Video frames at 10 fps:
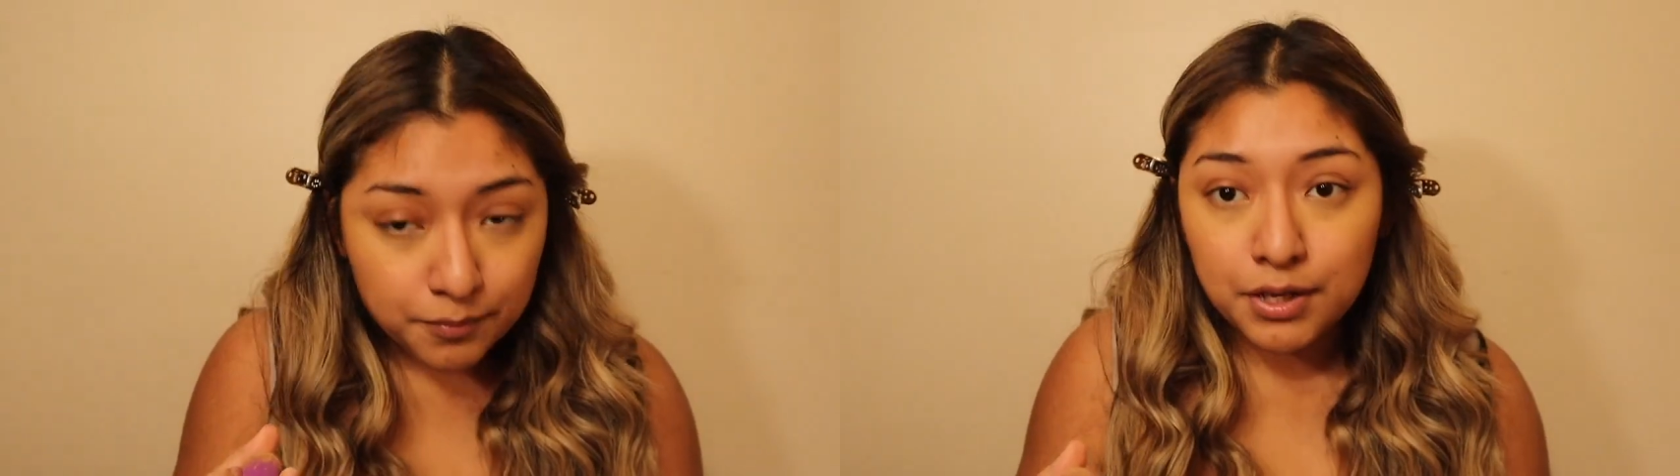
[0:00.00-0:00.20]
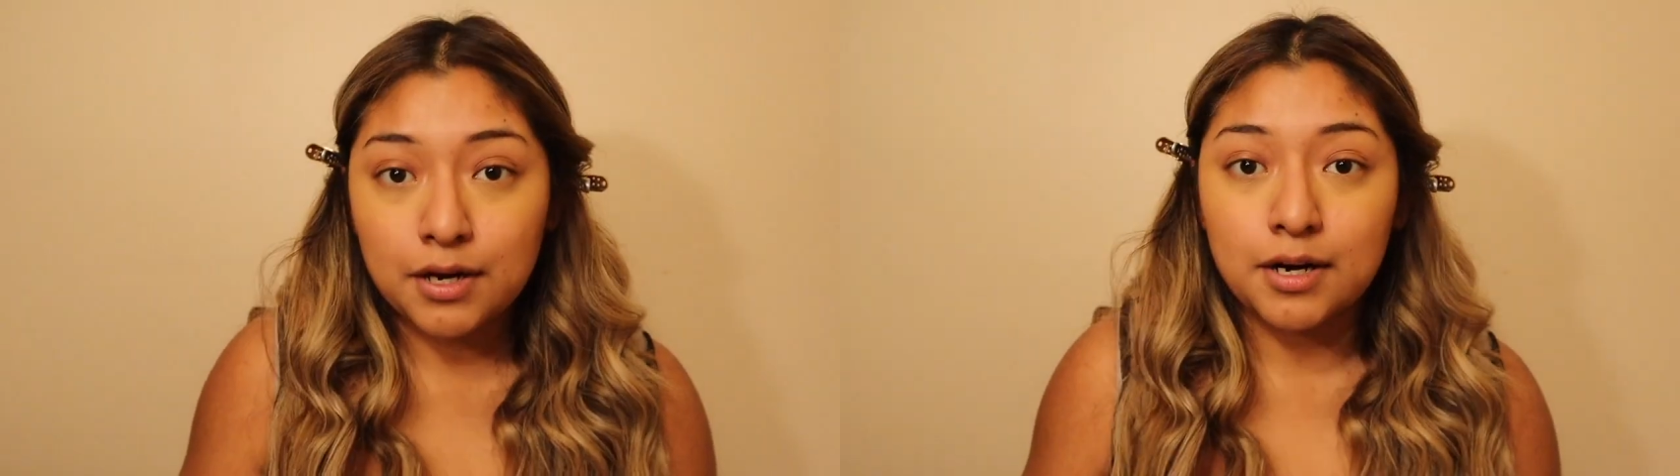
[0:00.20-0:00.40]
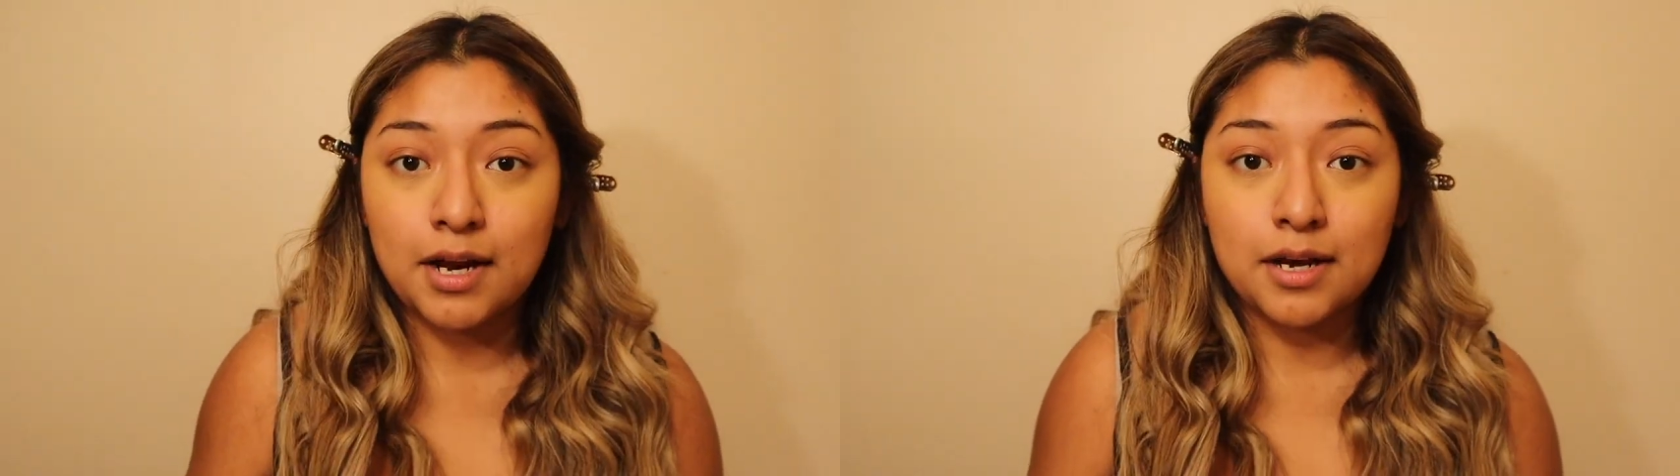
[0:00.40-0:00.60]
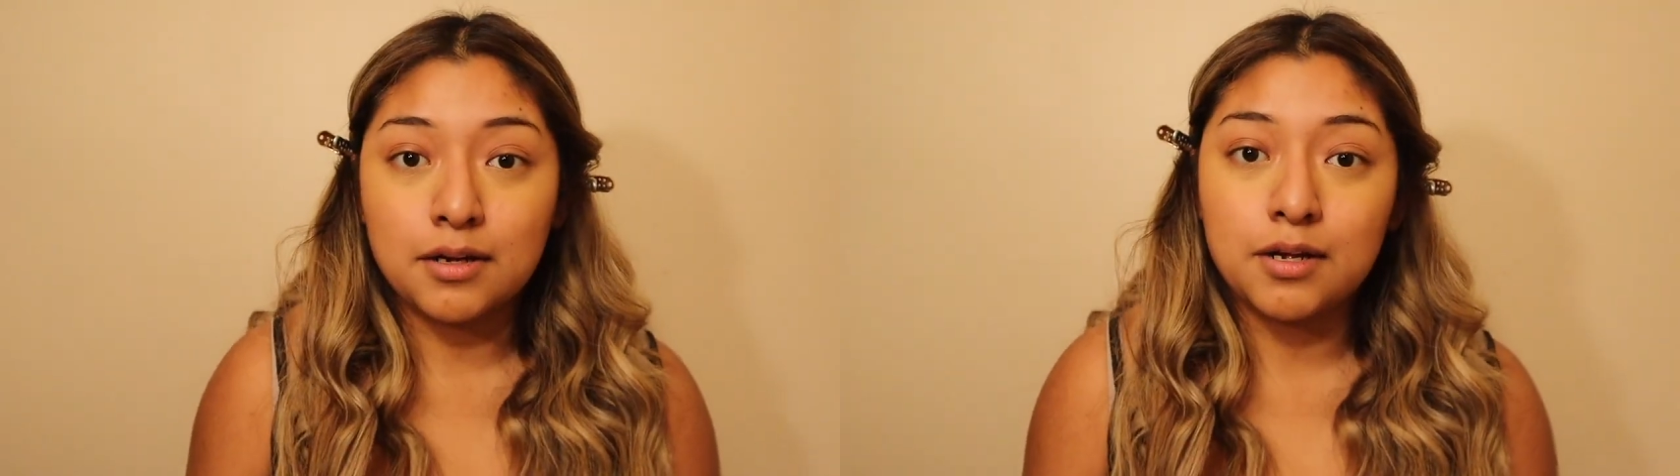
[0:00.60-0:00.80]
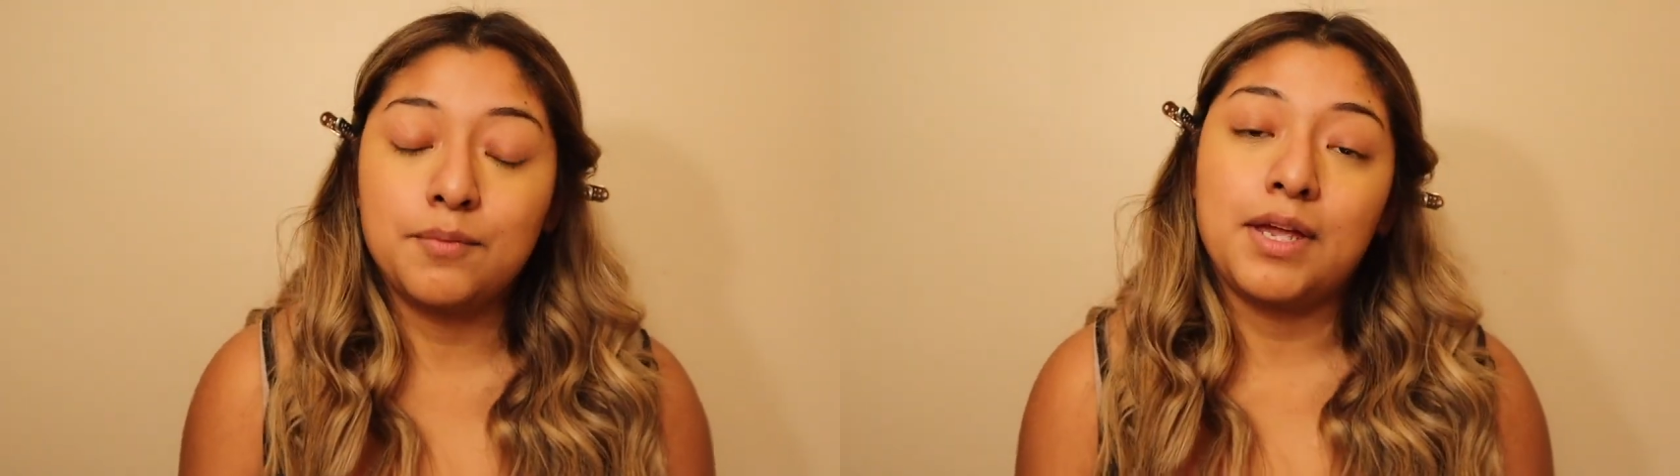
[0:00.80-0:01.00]
we are kind
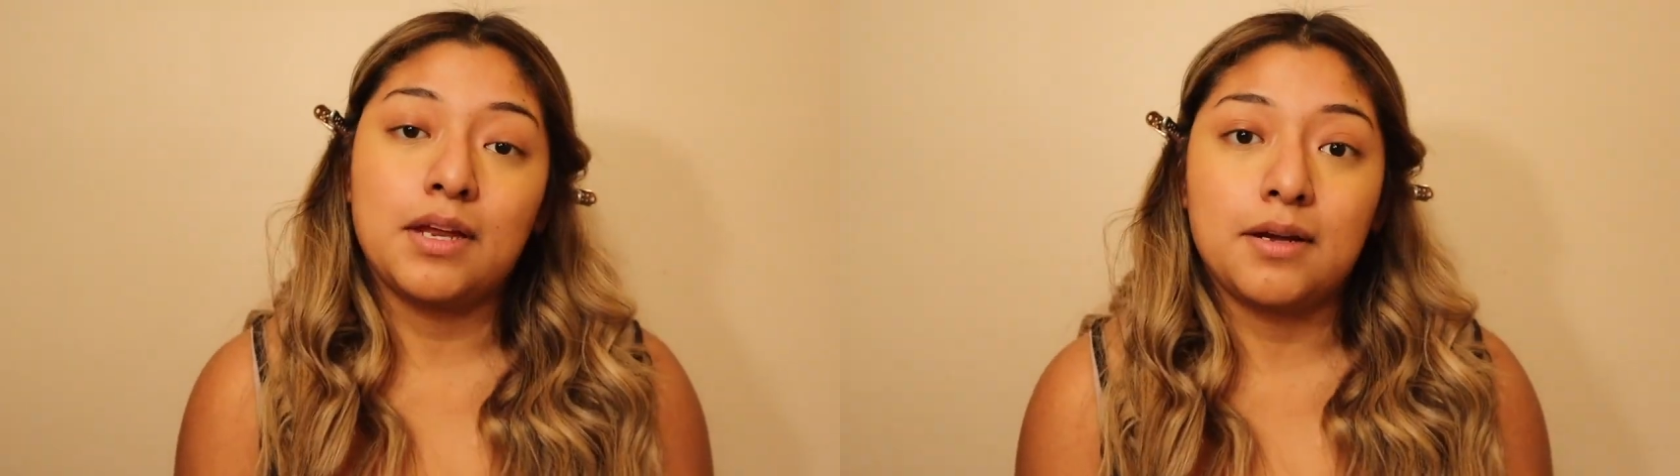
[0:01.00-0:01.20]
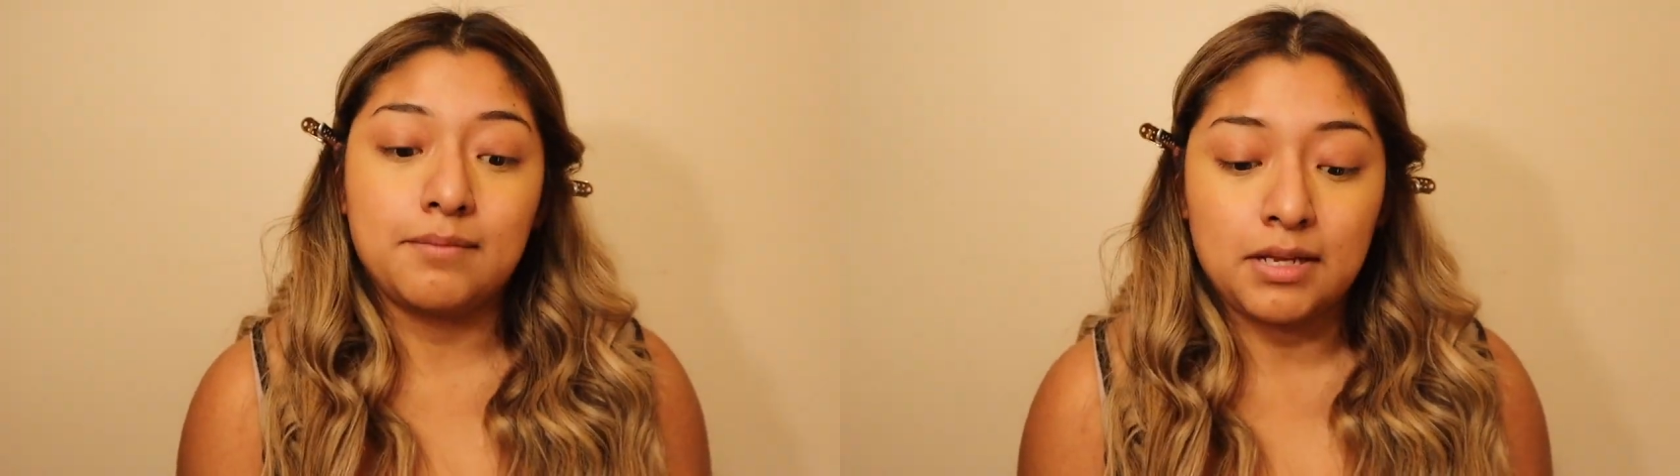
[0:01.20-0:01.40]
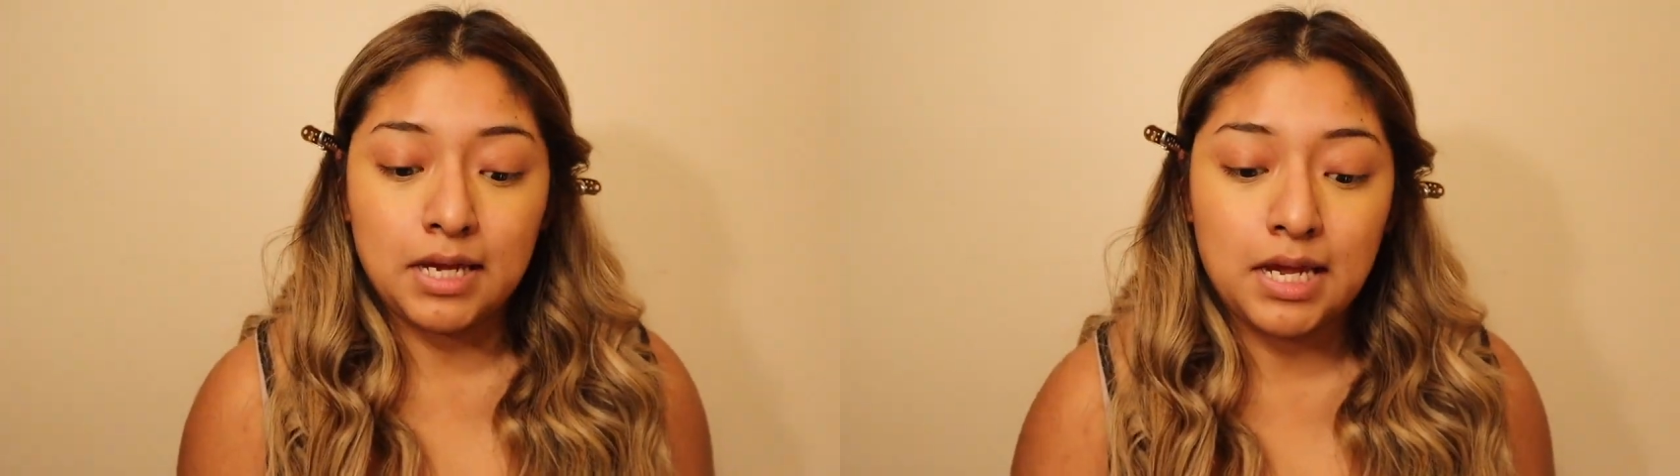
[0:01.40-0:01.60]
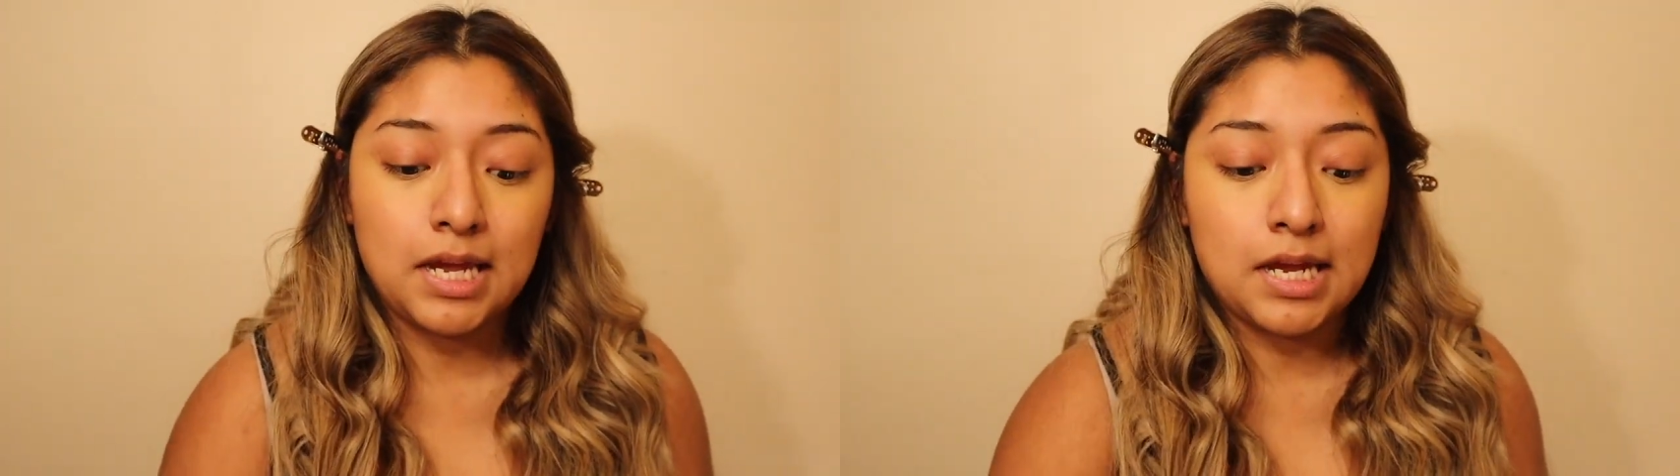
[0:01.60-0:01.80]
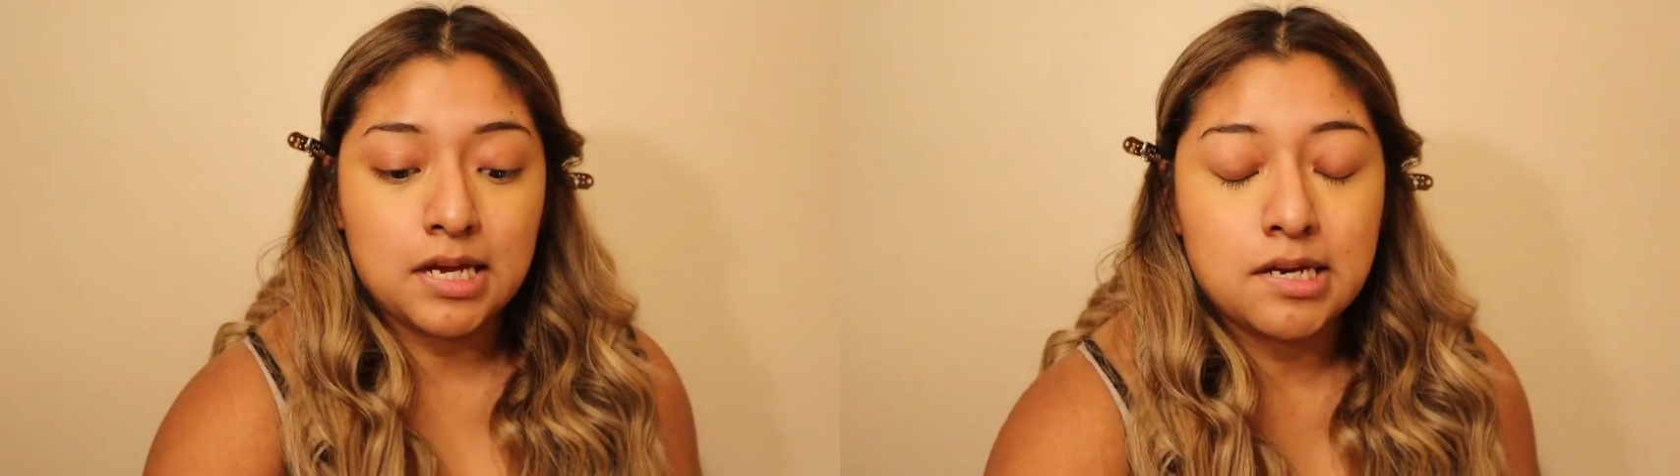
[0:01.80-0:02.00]
of waking up
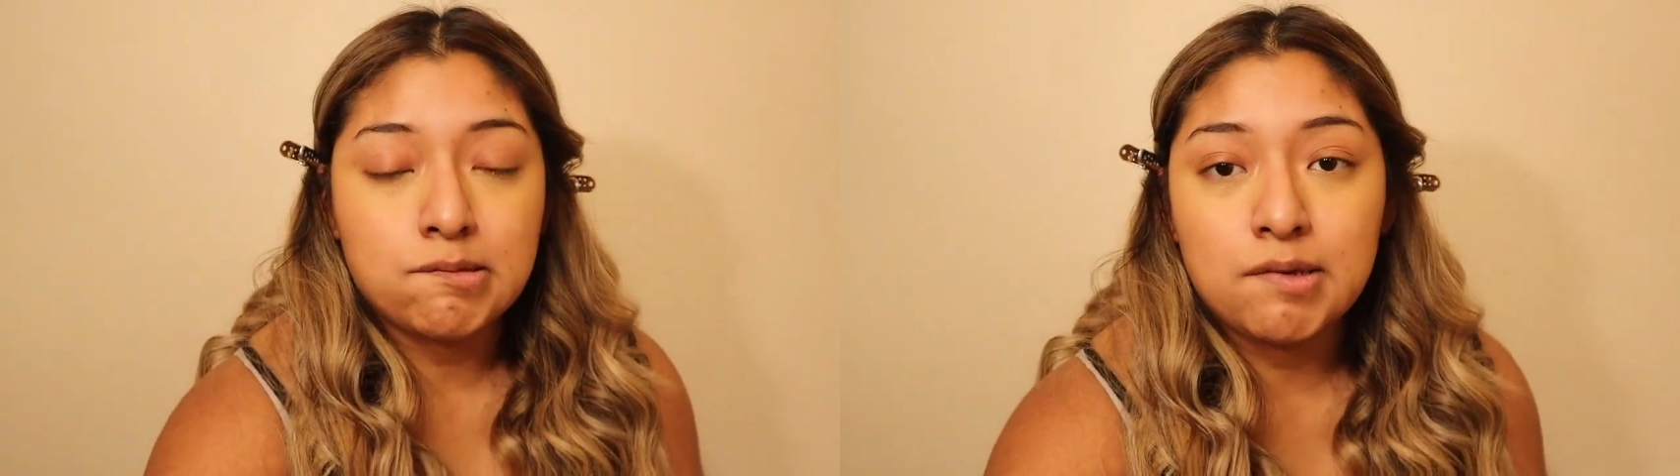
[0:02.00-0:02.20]
late and